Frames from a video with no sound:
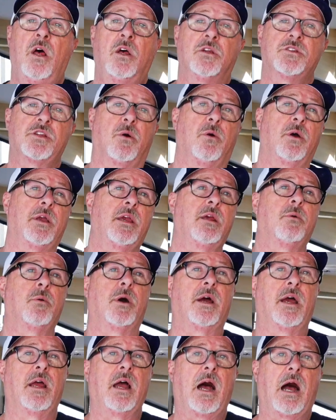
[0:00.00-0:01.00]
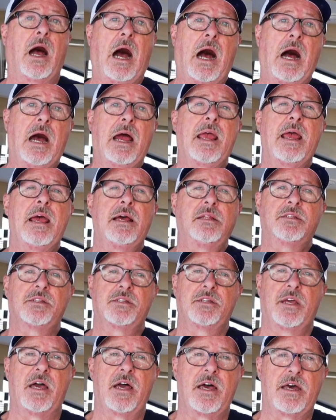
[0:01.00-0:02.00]
So anyway, I had
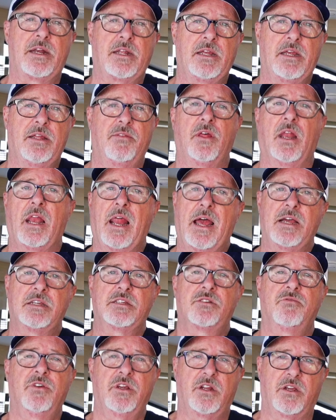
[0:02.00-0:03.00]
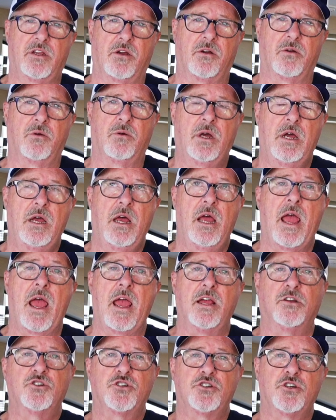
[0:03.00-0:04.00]
said in the last video
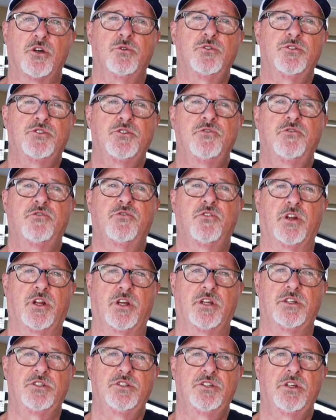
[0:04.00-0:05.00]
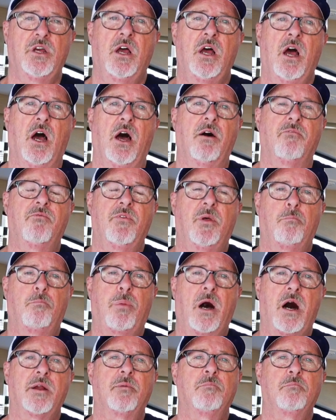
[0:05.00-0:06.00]
and showed you footage of the
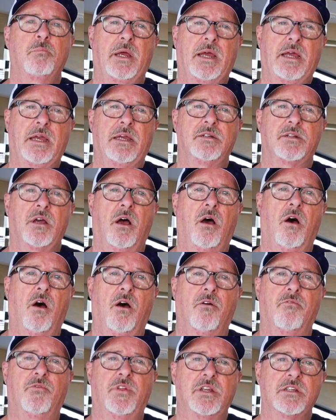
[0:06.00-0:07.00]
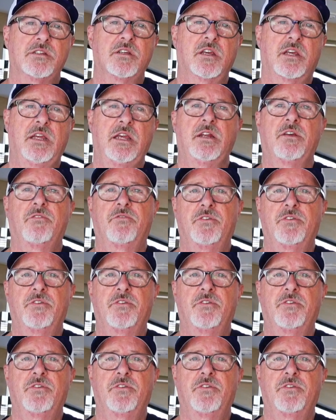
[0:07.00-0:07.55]
bottom paint of this Aquila